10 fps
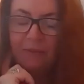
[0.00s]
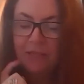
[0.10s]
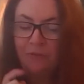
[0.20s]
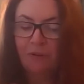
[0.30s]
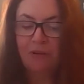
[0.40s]

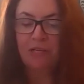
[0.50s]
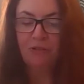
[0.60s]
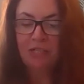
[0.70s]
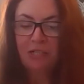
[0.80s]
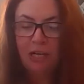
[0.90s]
it's a very
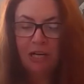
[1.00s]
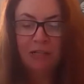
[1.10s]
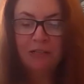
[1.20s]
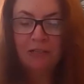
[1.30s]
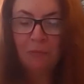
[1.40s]
interesting
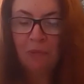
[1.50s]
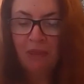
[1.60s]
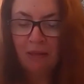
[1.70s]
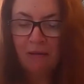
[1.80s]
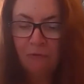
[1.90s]
challenge. It's something
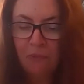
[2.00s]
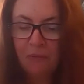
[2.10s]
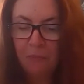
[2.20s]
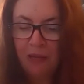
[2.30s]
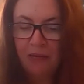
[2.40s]
that I've
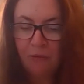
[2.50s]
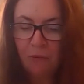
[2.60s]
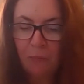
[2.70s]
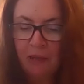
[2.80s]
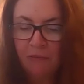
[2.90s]
been banging on
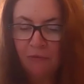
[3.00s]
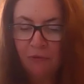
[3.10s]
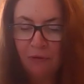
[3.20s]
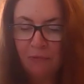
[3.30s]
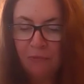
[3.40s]
about,
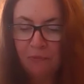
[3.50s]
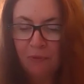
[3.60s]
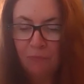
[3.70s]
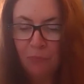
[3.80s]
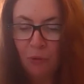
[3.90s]
for
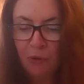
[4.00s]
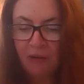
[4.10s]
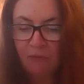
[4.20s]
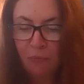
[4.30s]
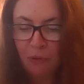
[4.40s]
boring
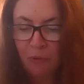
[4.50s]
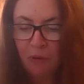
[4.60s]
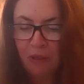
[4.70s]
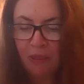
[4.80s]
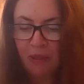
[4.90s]
everybody
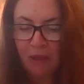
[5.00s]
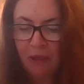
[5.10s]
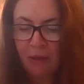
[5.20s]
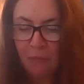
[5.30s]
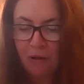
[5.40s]
with
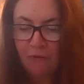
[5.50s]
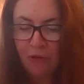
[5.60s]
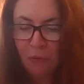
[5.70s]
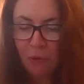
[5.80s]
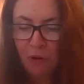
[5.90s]
my
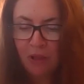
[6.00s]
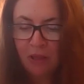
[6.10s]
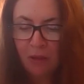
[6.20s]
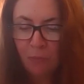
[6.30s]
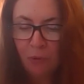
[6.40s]
view on
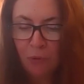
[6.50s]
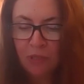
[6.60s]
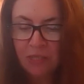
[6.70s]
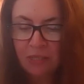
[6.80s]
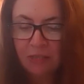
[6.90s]
the
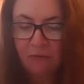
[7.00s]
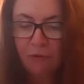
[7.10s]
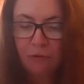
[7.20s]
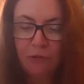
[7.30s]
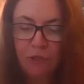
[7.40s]
importance of
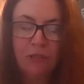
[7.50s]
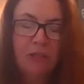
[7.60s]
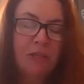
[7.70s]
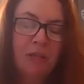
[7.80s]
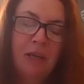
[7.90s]
not
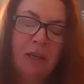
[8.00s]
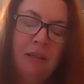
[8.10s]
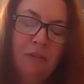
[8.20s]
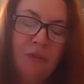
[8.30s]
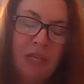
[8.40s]
just
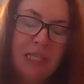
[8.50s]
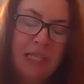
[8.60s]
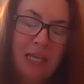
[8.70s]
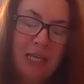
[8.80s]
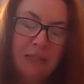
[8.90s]
the
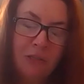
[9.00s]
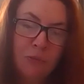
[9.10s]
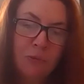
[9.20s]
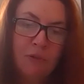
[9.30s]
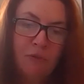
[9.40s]
VC as a
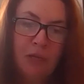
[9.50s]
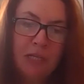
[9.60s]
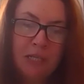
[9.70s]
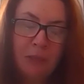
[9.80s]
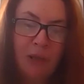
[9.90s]
source of
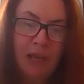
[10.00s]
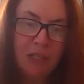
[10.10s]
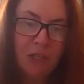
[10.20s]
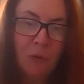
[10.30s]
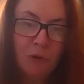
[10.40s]
funding, but
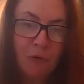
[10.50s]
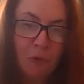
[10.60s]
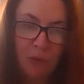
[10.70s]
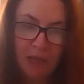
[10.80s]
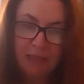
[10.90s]
actually one of
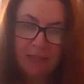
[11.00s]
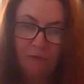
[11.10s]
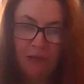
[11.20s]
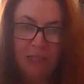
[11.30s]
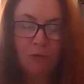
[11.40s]
your biggest
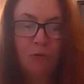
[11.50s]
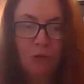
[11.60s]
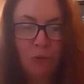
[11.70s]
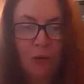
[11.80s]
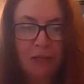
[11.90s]
investors is
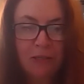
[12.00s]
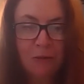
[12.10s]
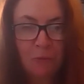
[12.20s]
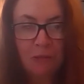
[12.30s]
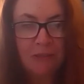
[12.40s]
your
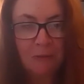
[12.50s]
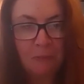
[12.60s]
customers.